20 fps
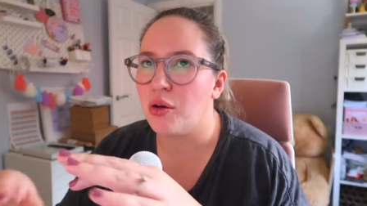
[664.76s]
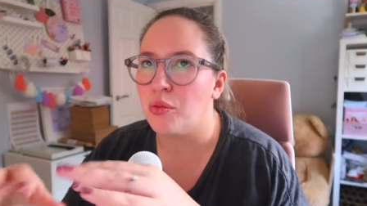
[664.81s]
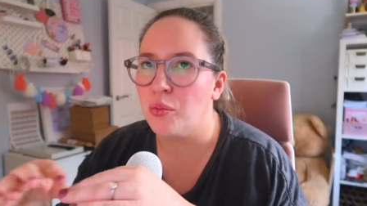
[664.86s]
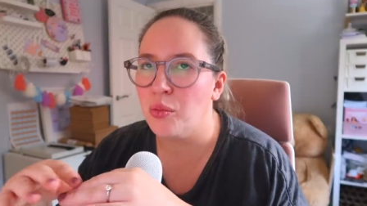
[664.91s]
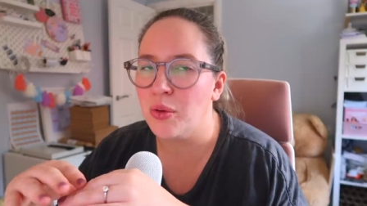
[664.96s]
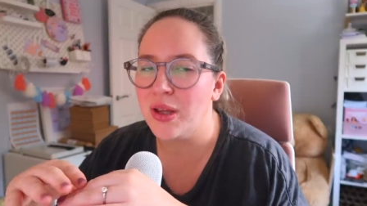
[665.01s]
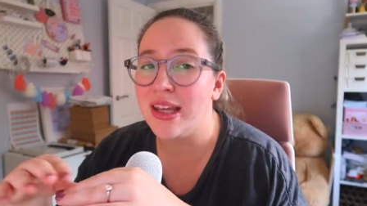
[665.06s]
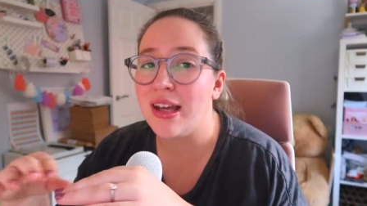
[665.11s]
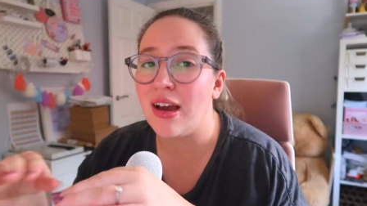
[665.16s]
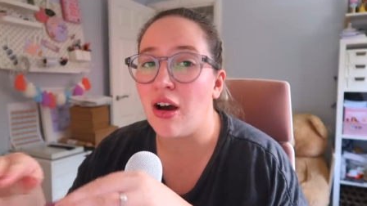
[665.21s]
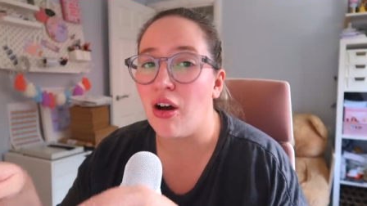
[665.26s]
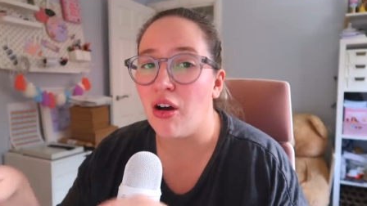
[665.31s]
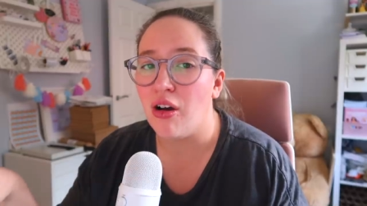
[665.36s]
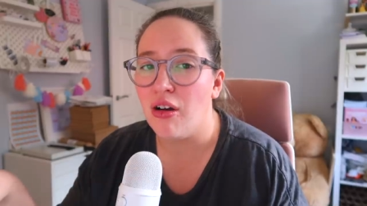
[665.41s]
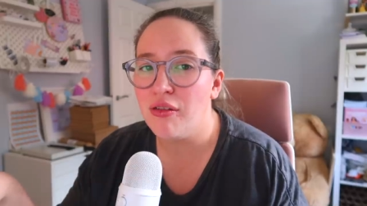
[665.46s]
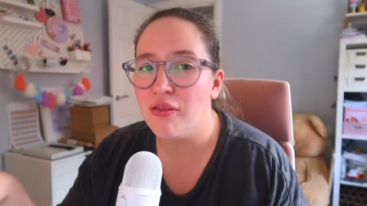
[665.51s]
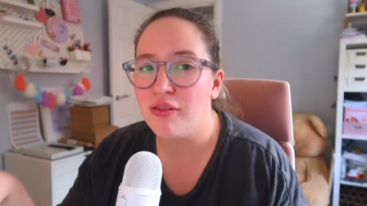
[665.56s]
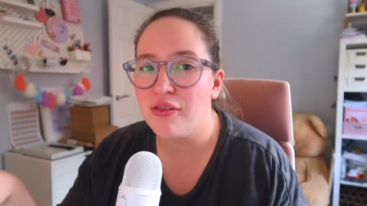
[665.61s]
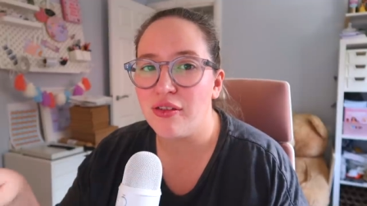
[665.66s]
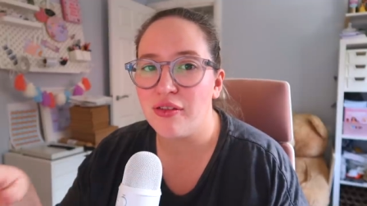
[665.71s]
a week
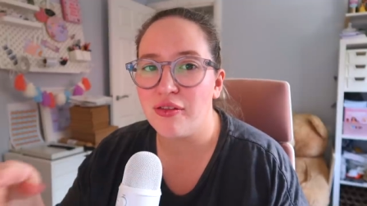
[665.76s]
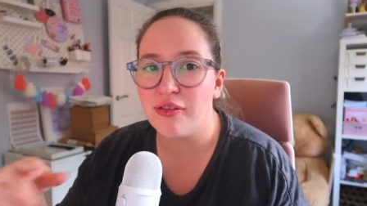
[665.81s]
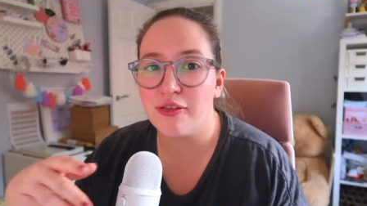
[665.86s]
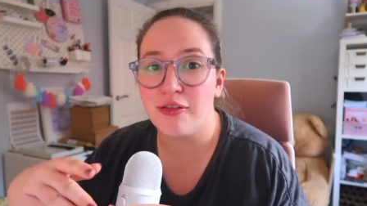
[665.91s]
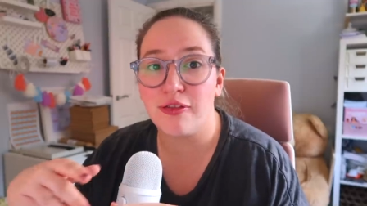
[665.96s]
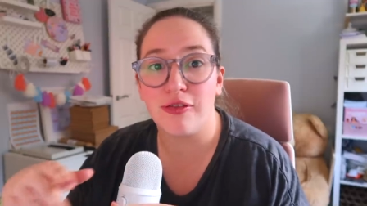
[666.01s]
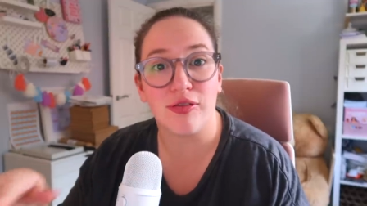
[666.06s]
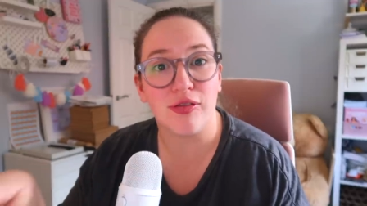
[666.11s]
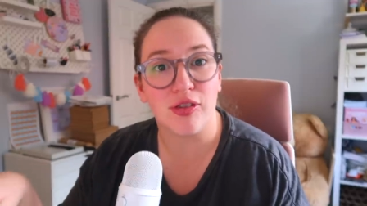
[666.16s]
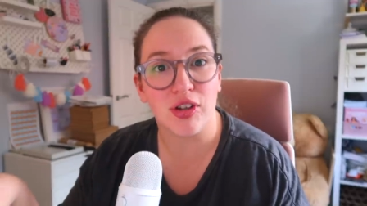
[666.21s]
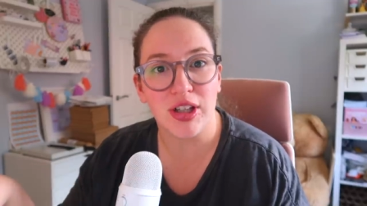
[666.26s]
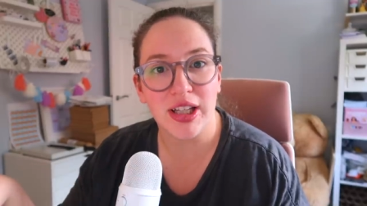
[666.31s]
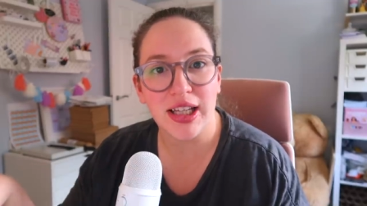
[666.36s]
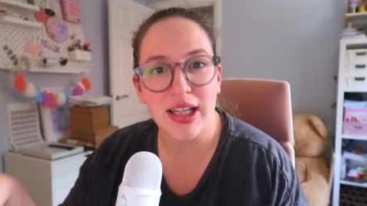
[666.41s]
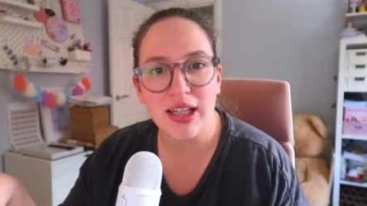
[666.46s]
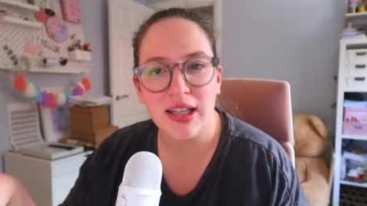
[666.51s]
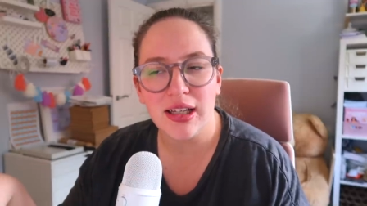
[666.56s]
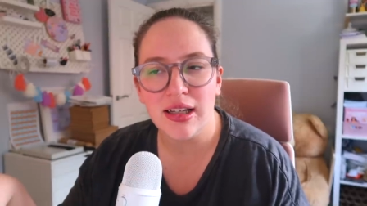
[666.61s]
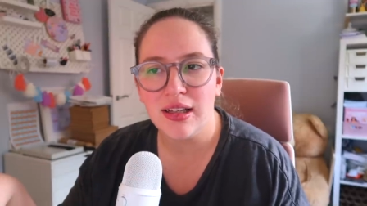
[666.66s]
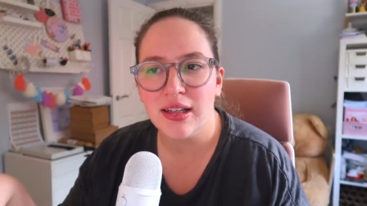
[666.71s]
off fully